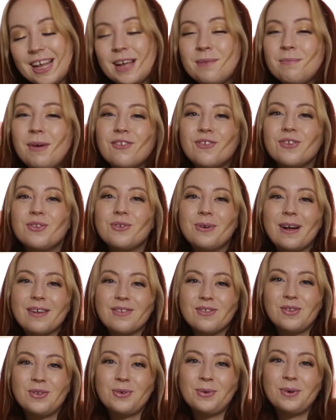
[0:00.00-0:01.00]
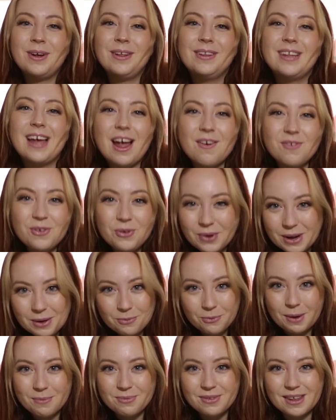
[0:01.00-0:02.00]
Like much of the rest of the world,
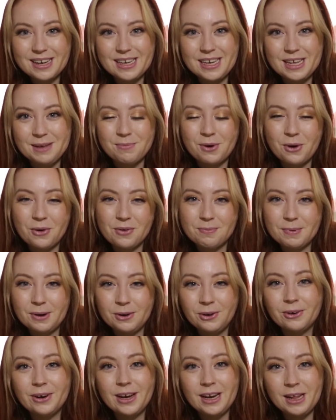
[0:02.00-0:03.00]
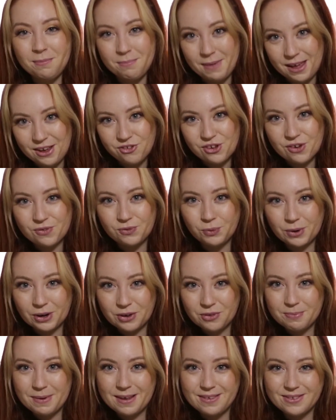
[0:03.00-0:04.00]
everyone at Website Depot has been creating makeshift
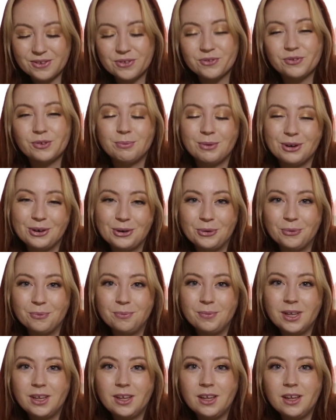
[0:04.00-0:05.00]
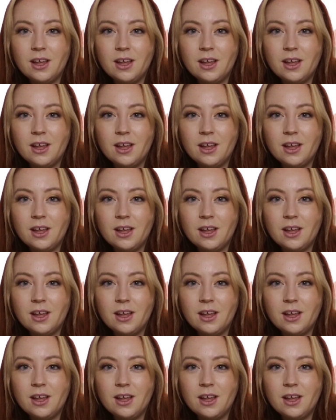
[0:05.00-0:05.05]
workspaces from home.